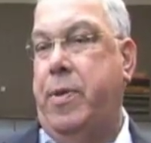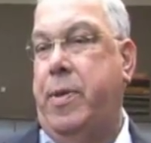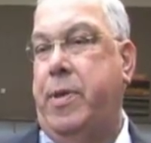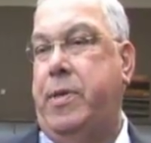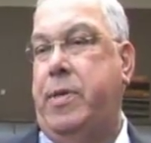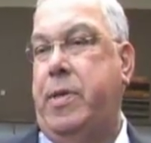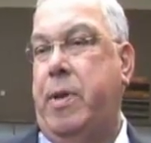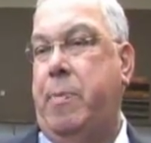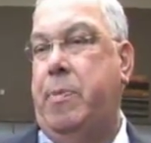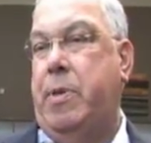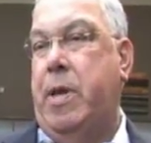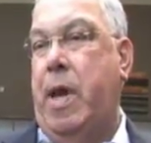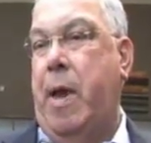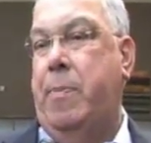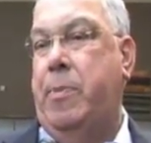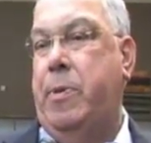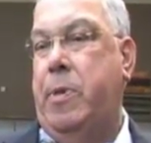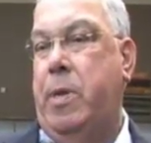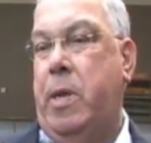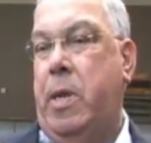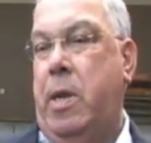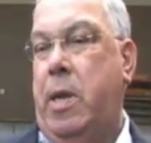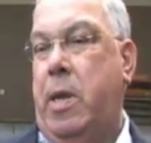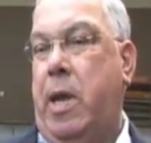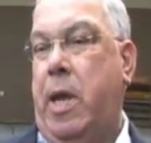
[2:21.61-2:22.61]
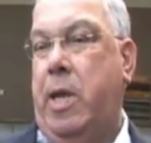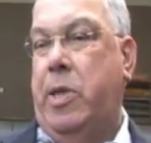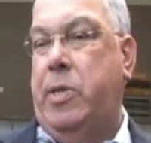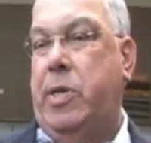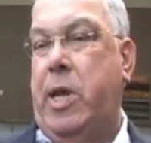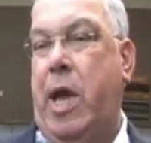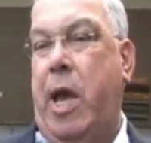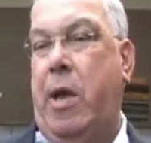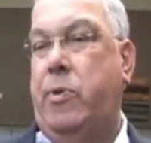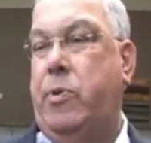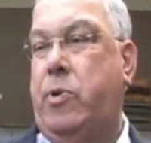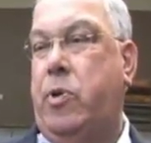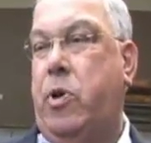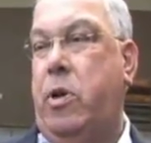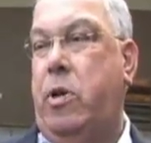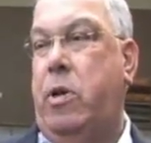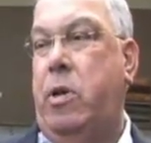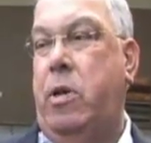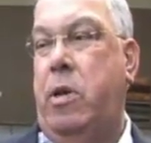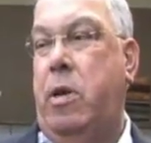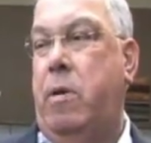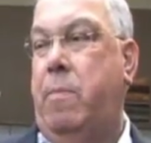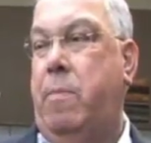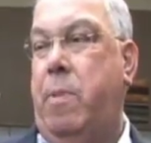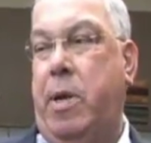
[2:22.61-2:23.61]
Sometimes it sounds good,
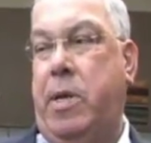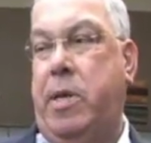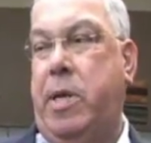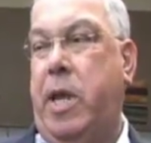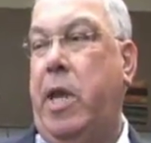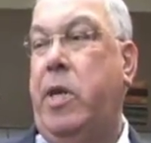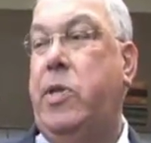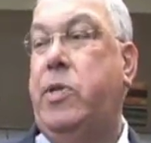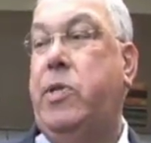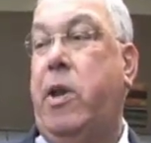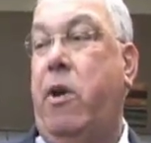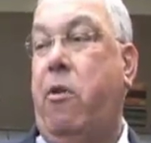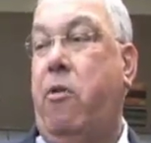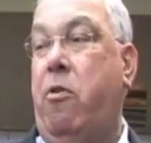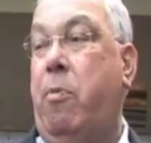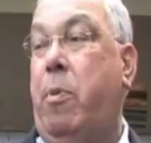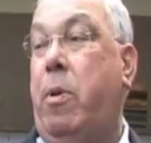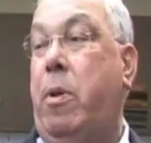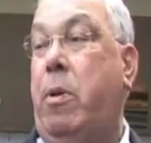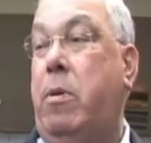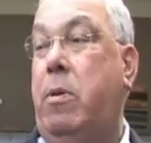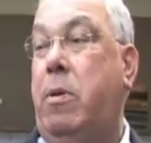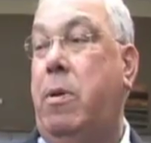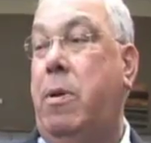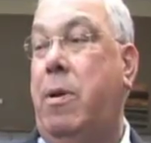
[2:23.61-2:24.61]
but it tastes terrible.